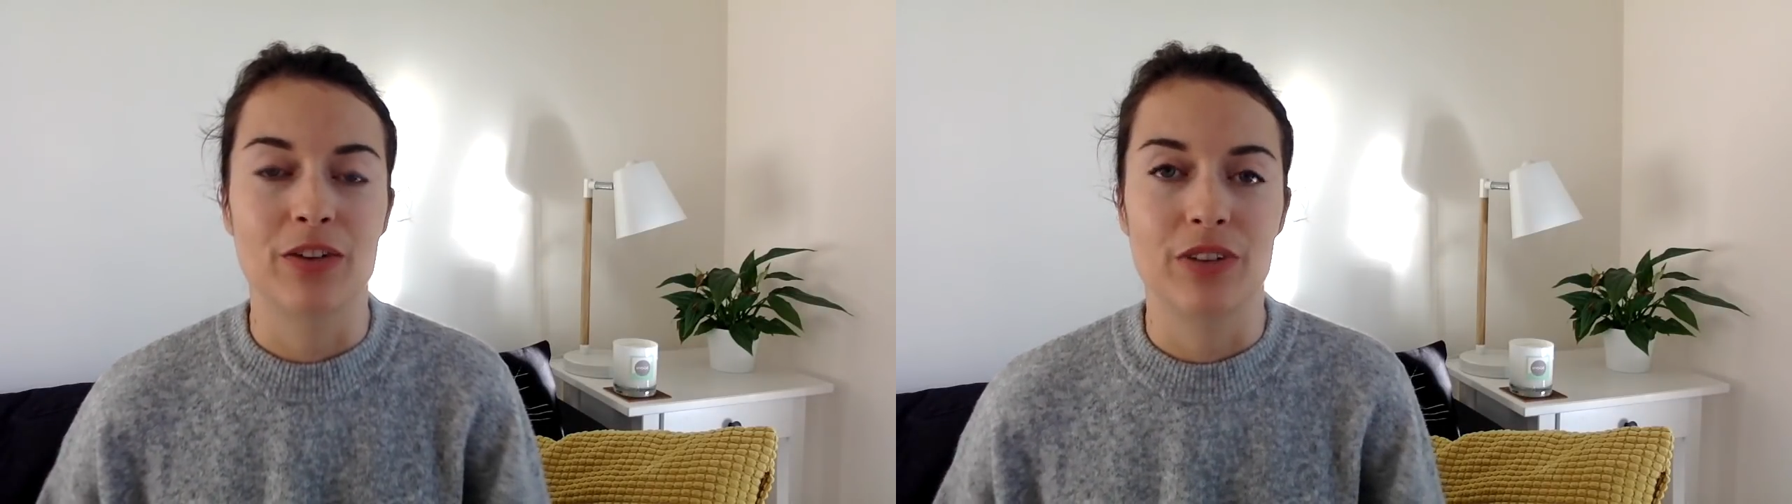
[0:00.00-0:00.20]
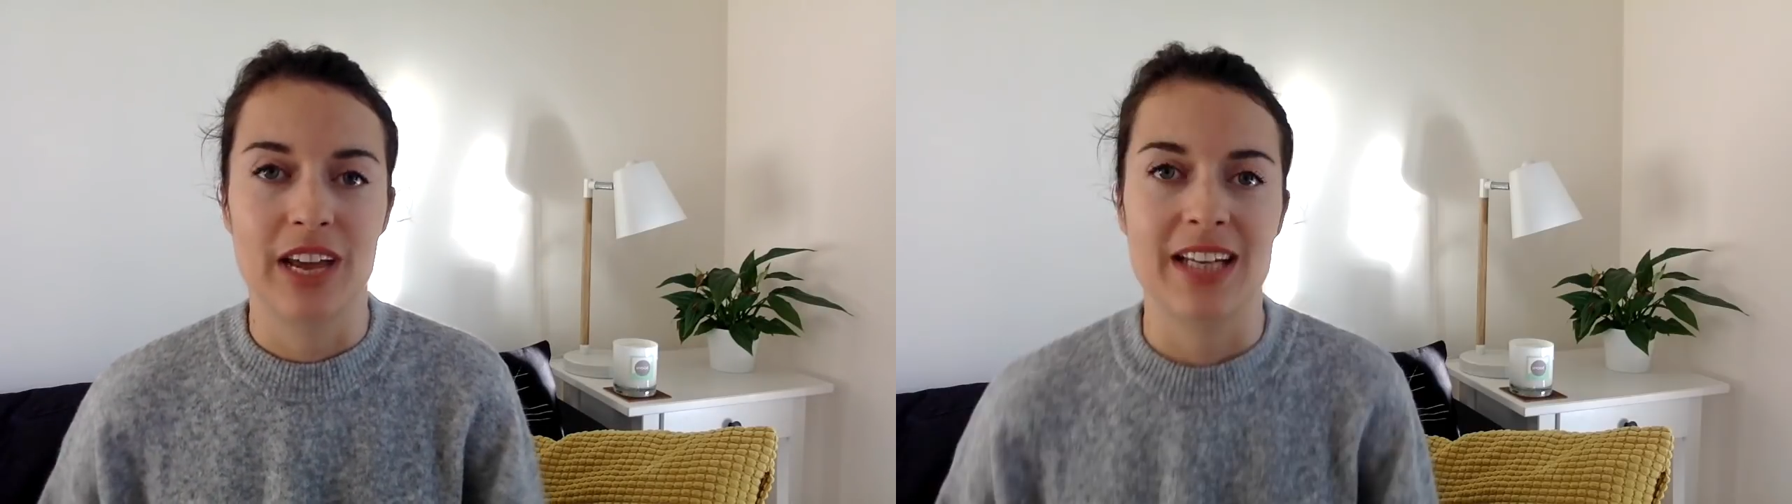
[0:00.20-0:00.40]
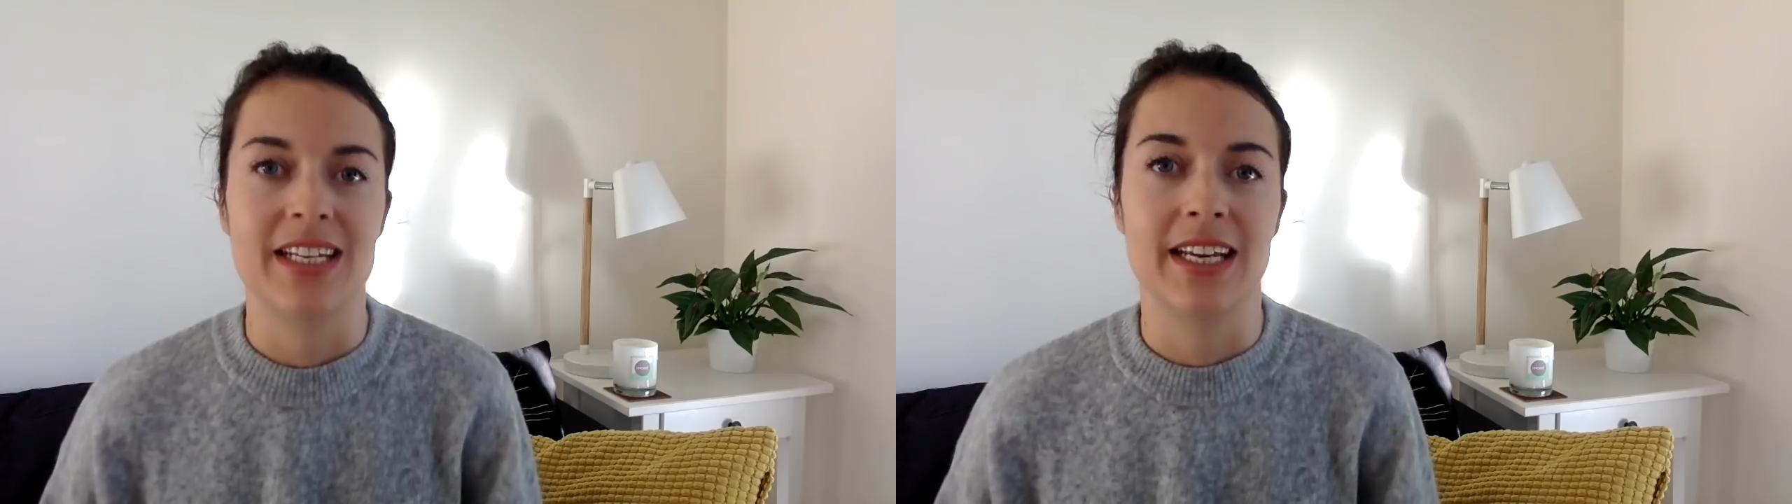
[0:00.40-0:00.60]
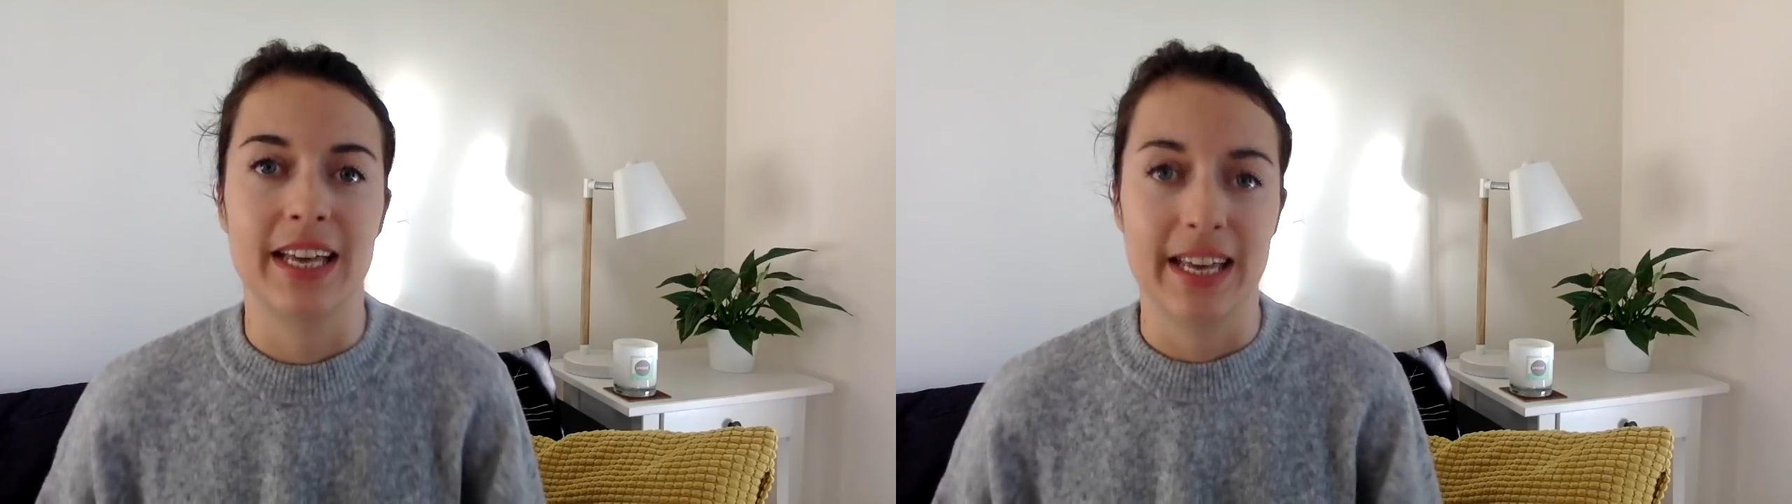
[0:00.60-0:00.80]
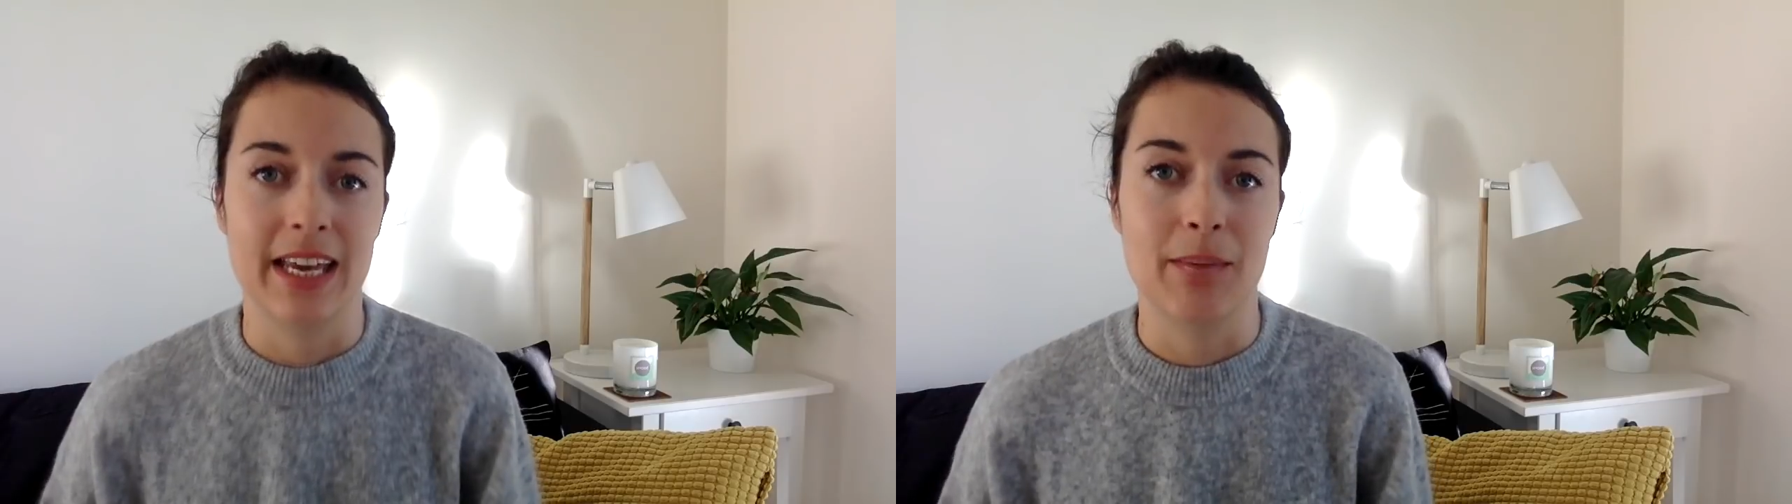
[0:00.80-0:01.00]
creating
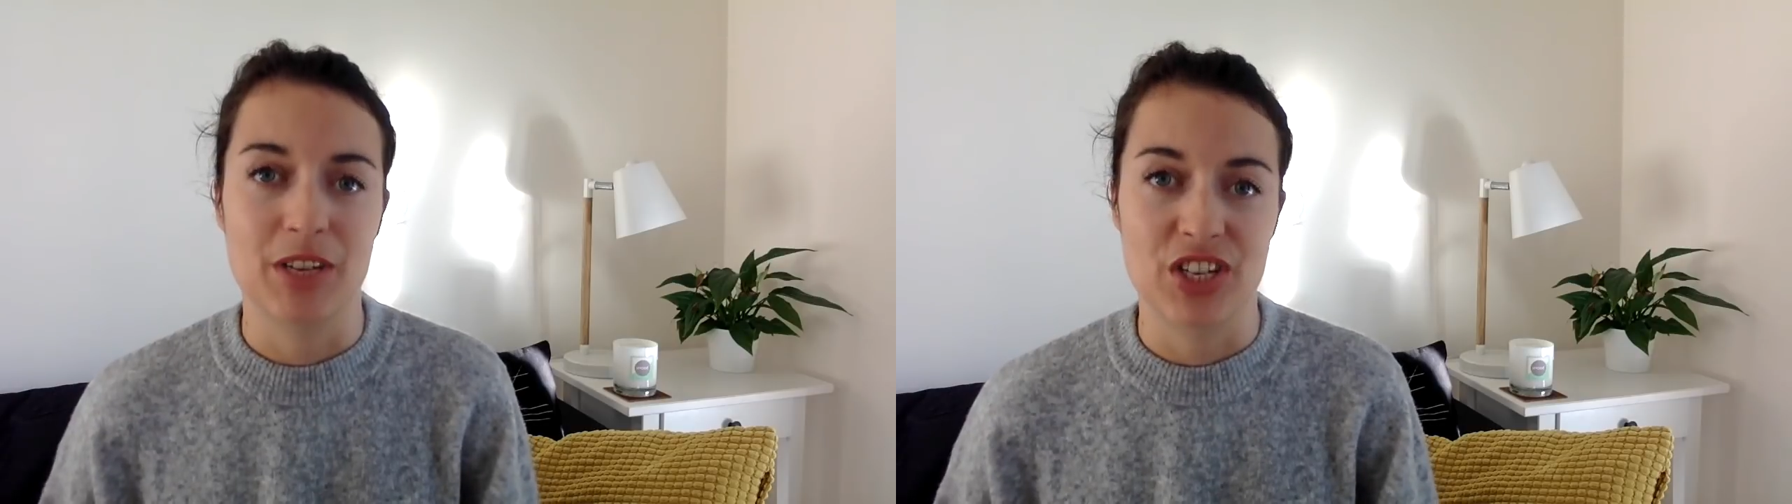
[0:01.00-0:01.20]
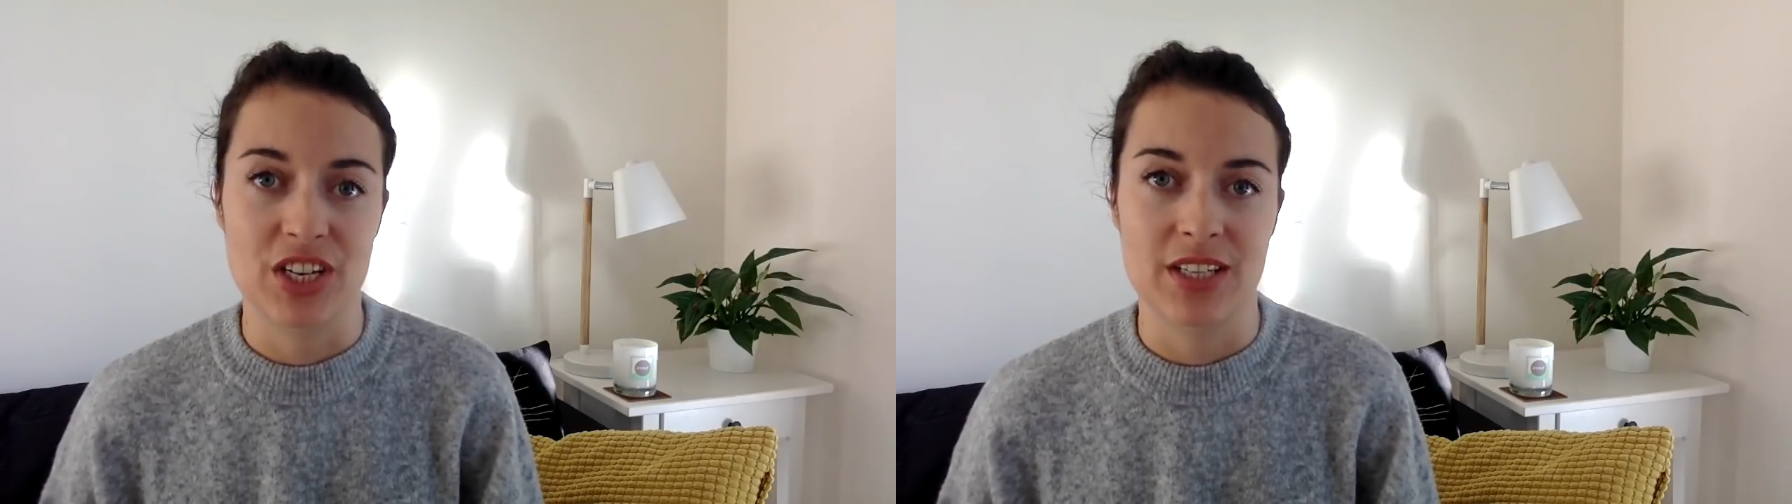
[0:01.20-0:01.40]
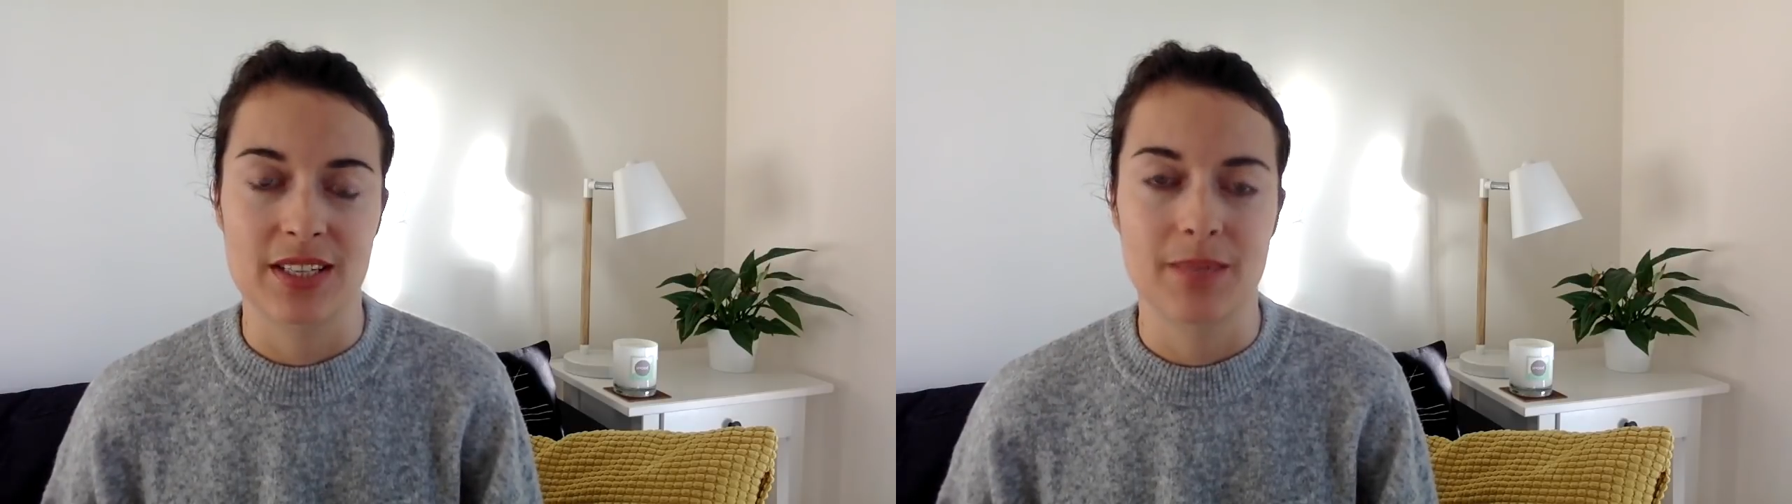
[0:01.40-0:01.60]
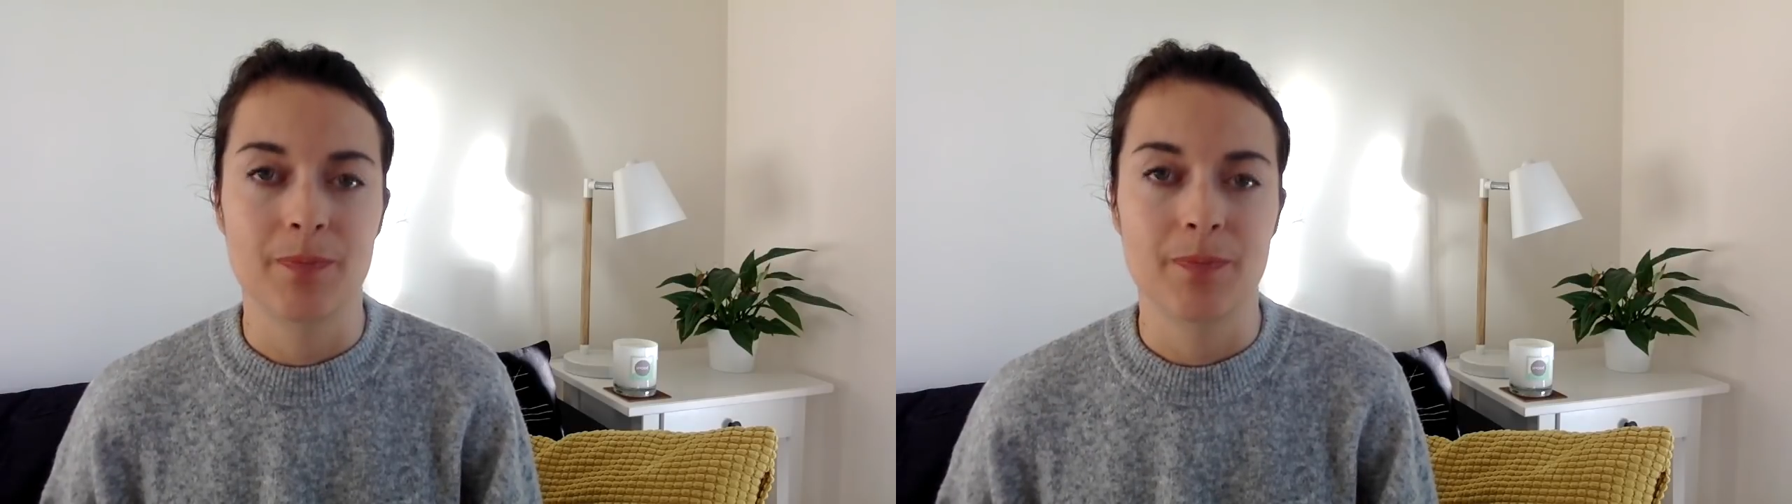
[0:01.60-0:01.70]
images.